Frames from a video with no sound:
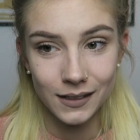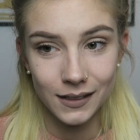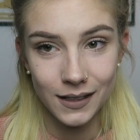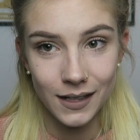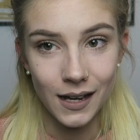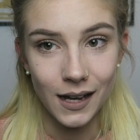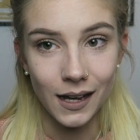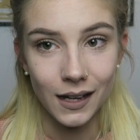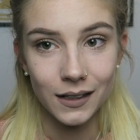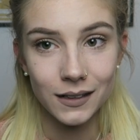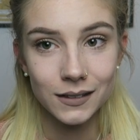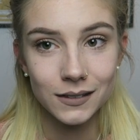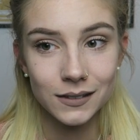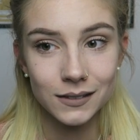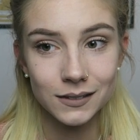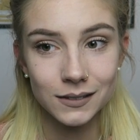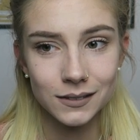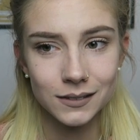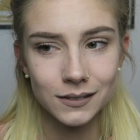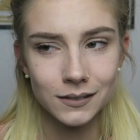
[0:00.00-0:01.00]
yeah.
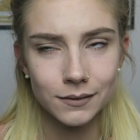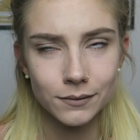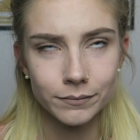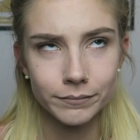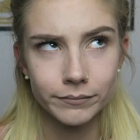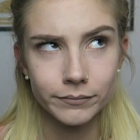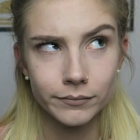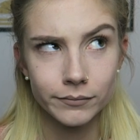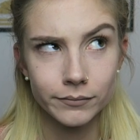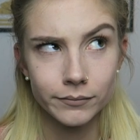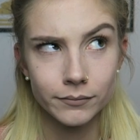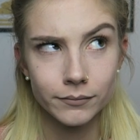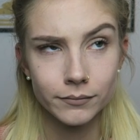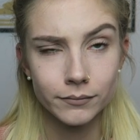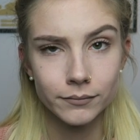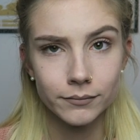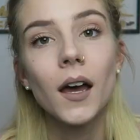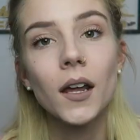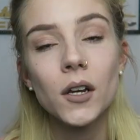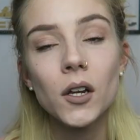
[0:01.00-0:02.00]

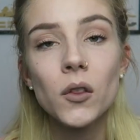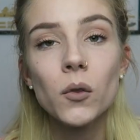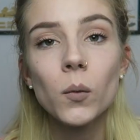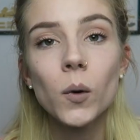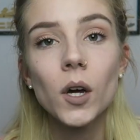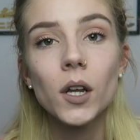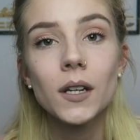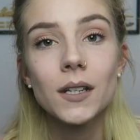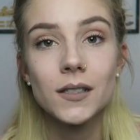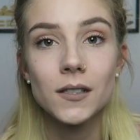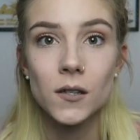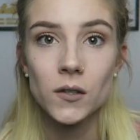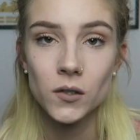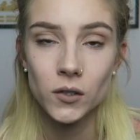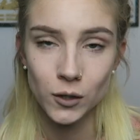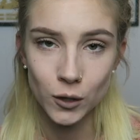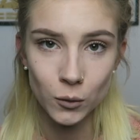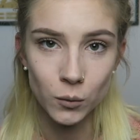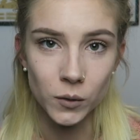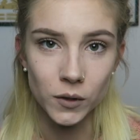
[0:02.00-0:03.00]
Another word is
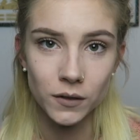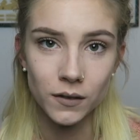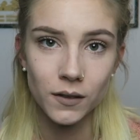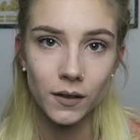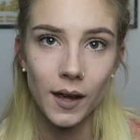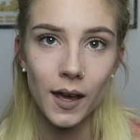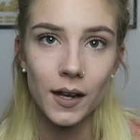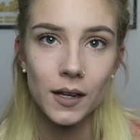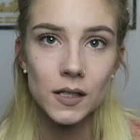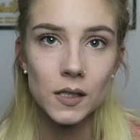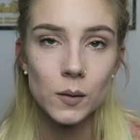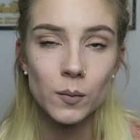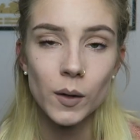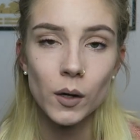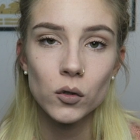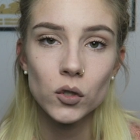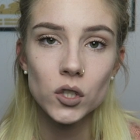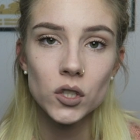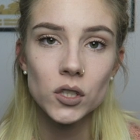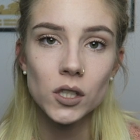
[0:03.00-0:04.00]
slut, and it's
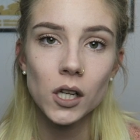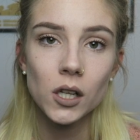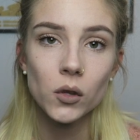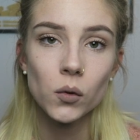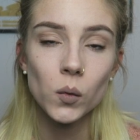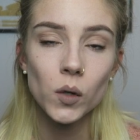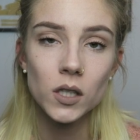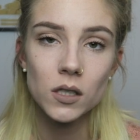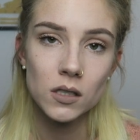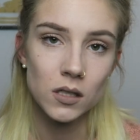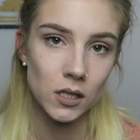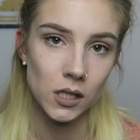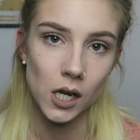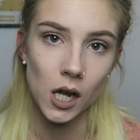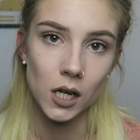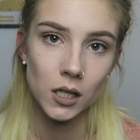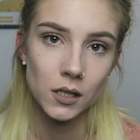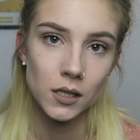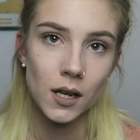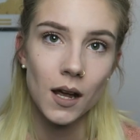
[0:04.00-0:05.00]
spelled just like the word
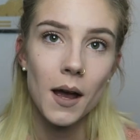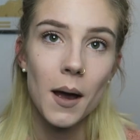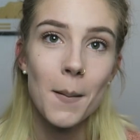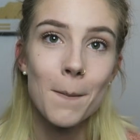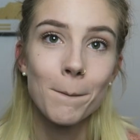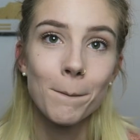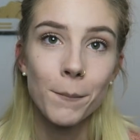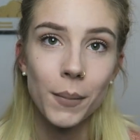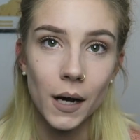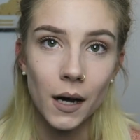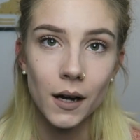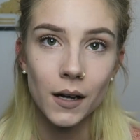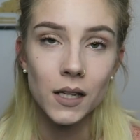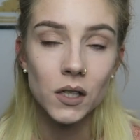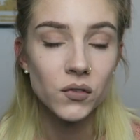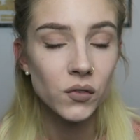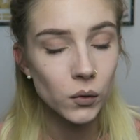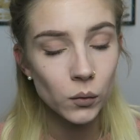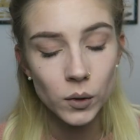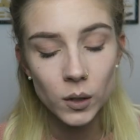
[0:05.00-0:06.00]
slut, but
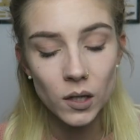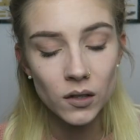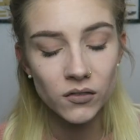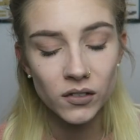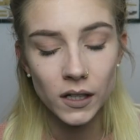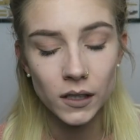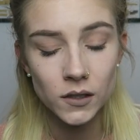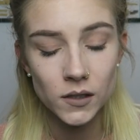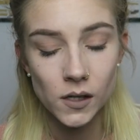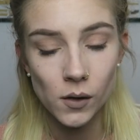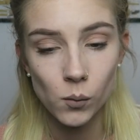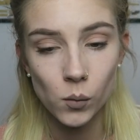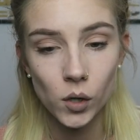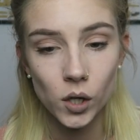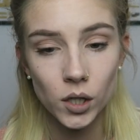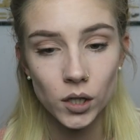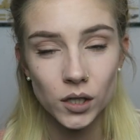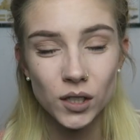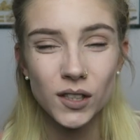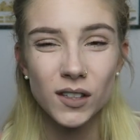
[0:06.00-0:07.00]
if you want to offend
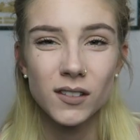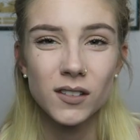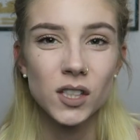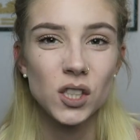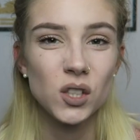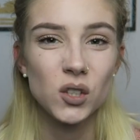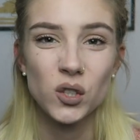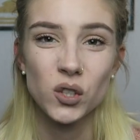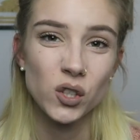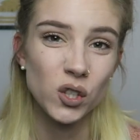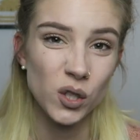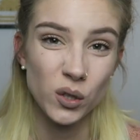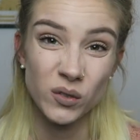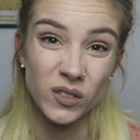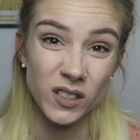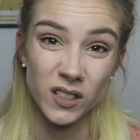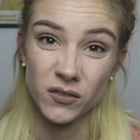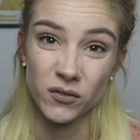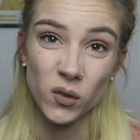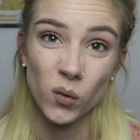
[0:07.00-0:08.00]
someone, you should use
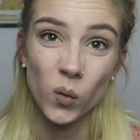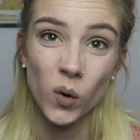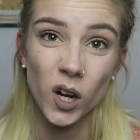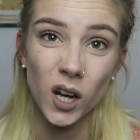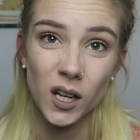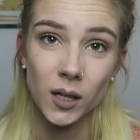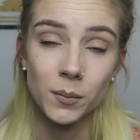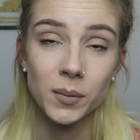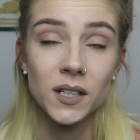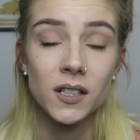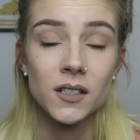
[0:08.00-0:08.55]
a different word,